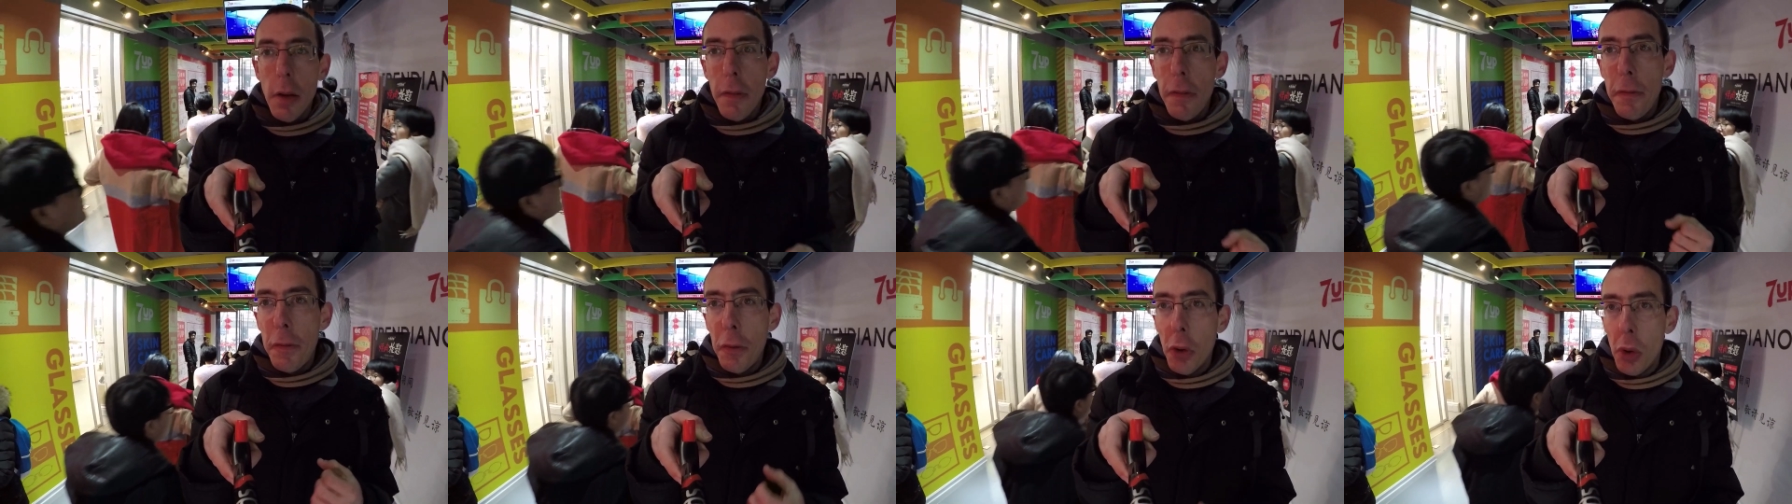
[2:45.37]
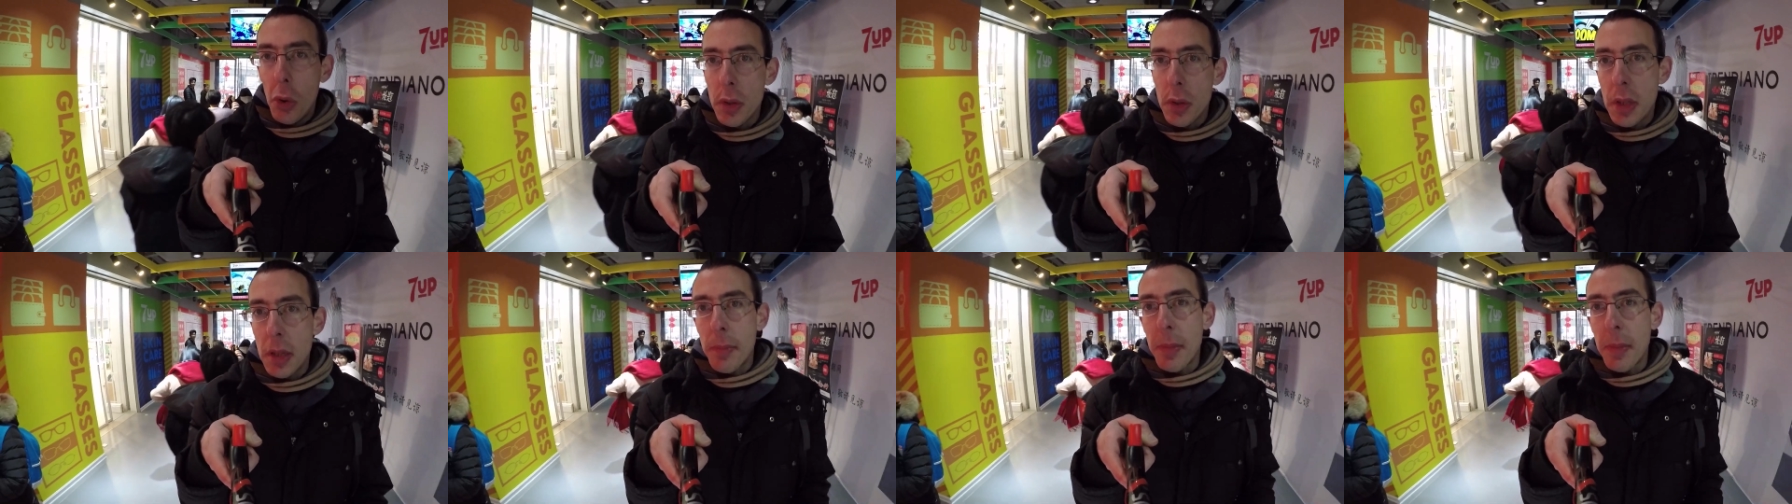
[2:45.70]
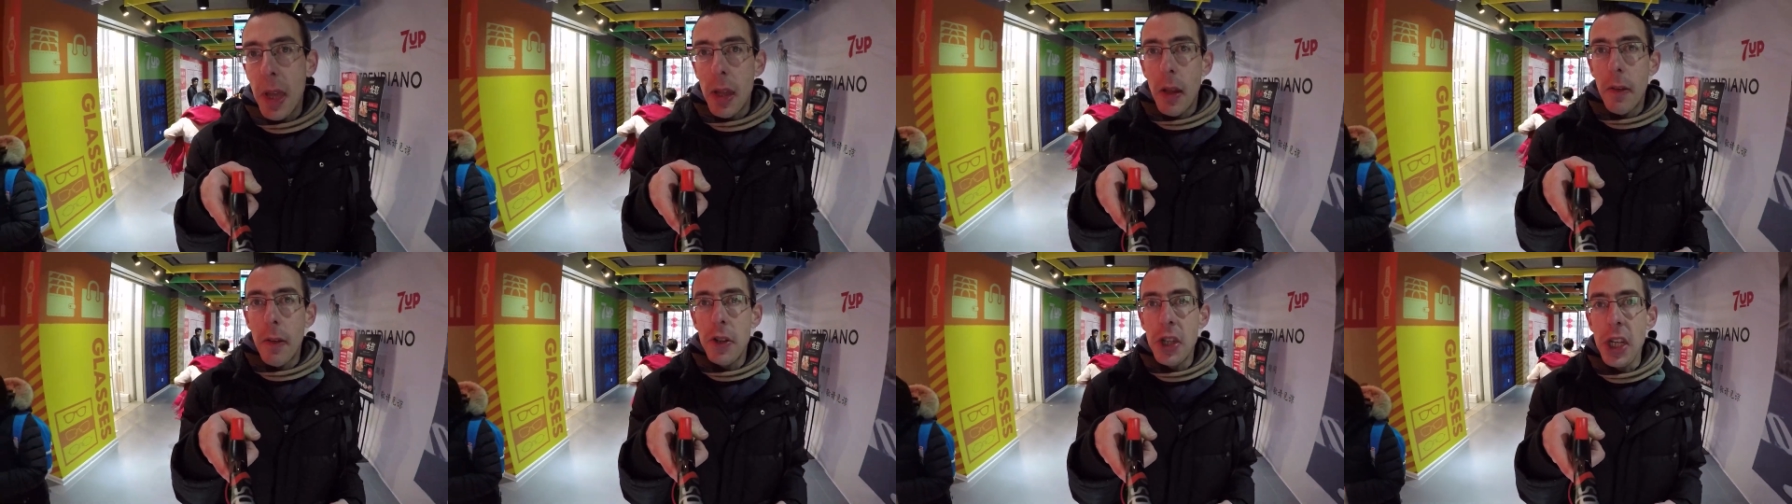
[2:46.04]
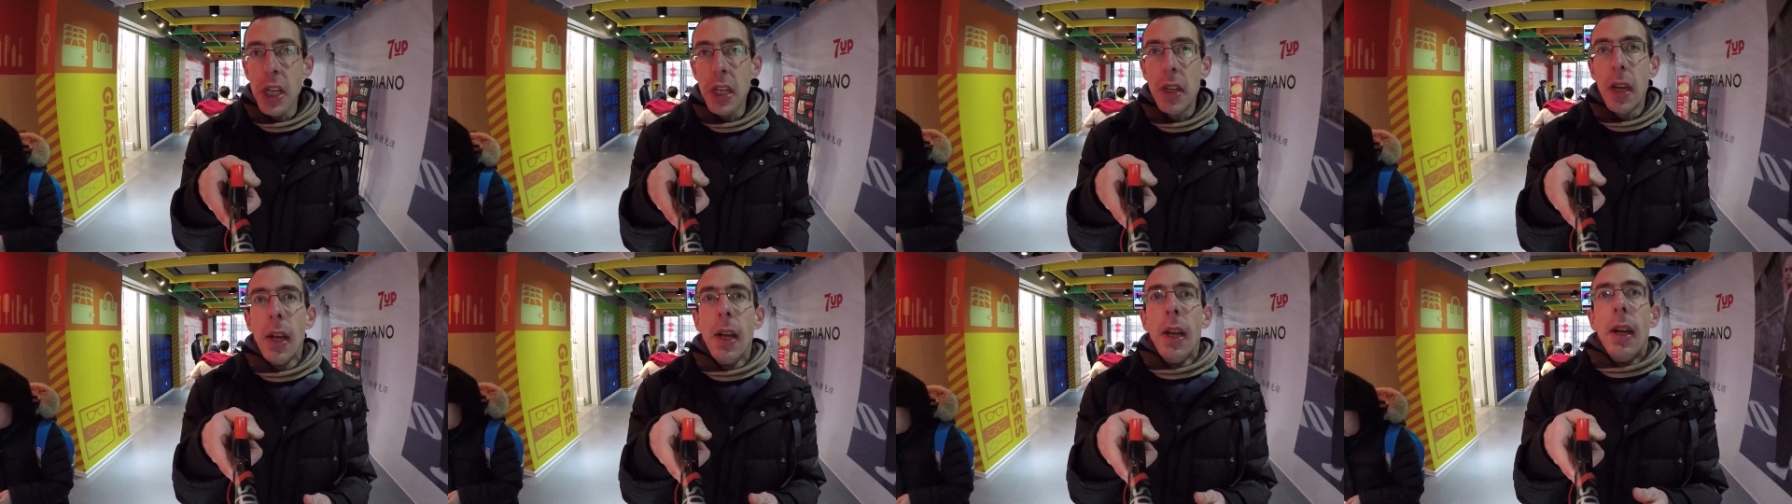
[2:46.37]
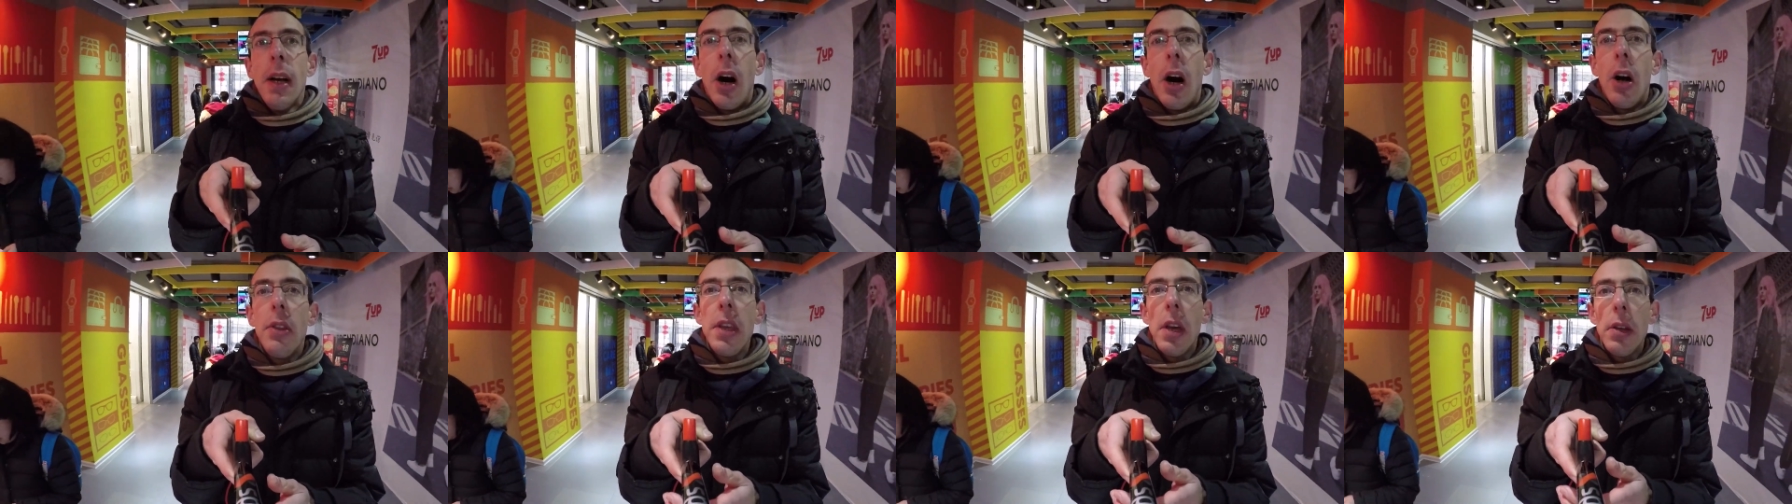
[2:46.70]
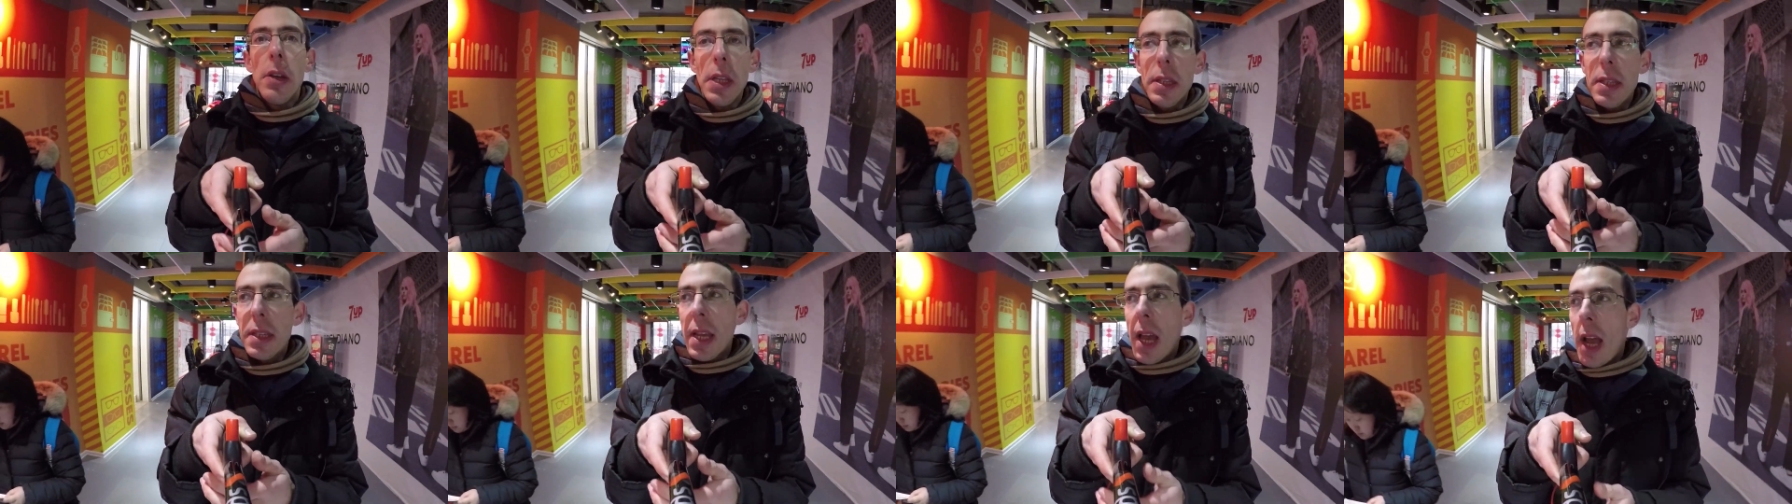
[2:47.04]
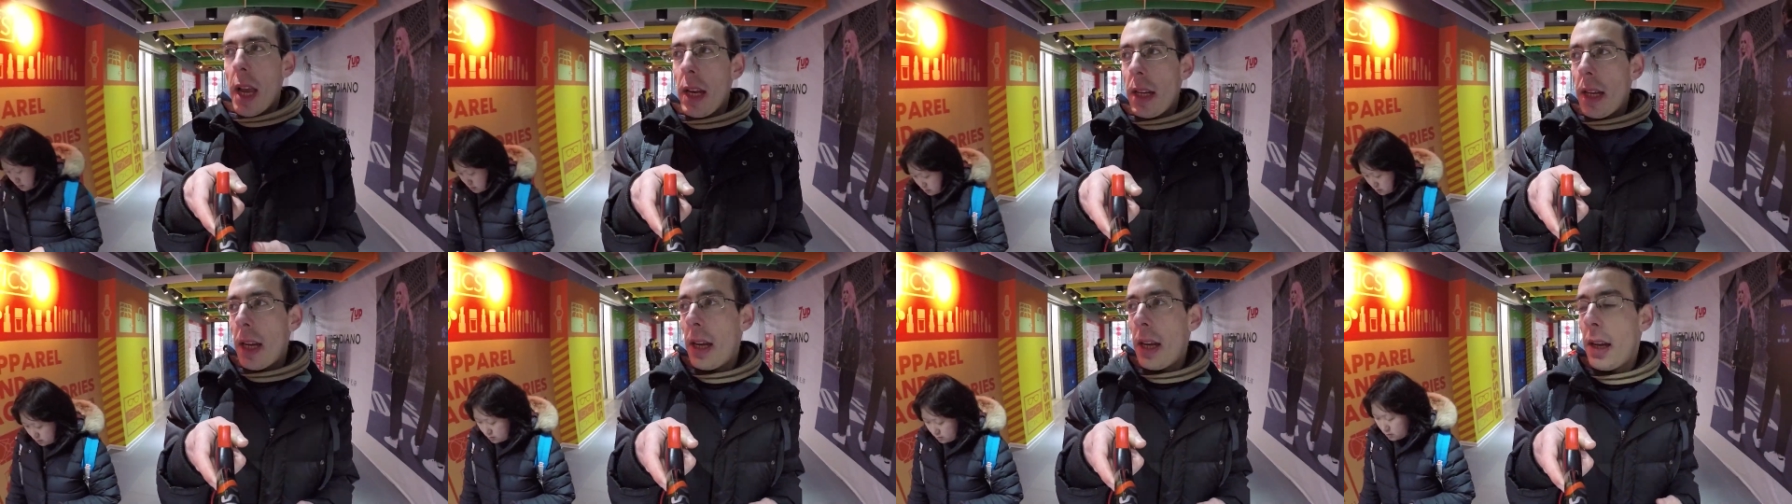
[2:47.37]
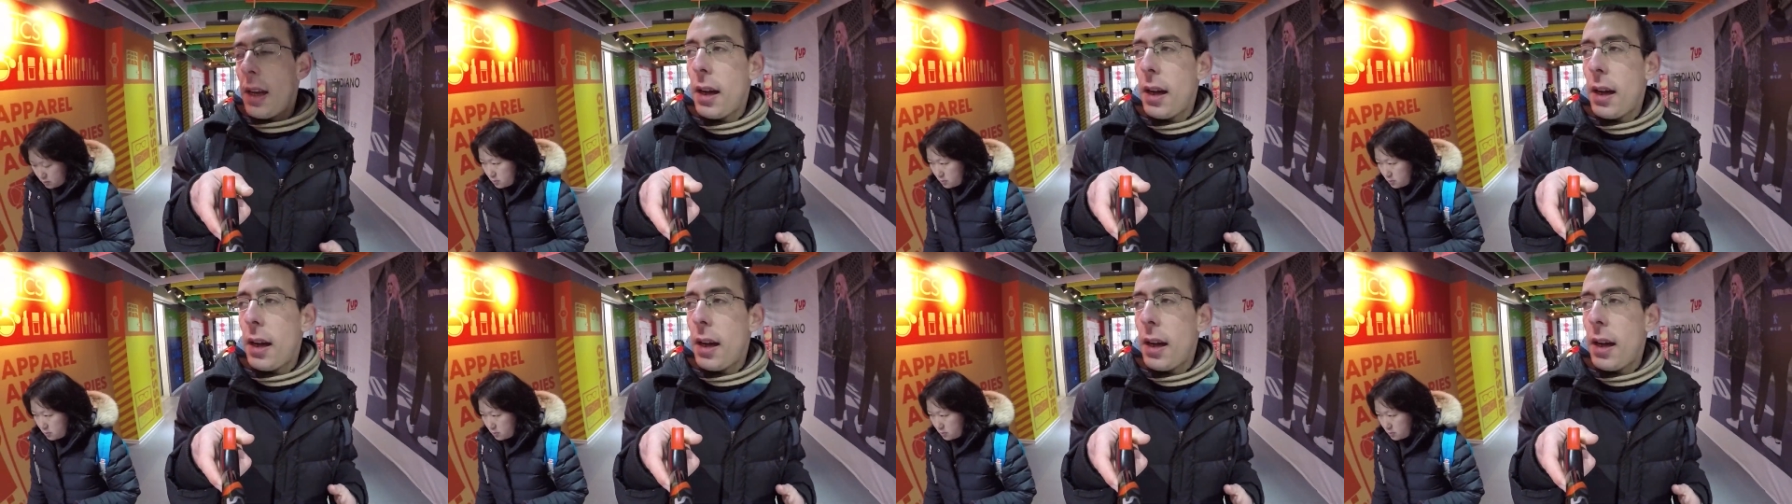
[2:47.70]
of cheat. On the other side,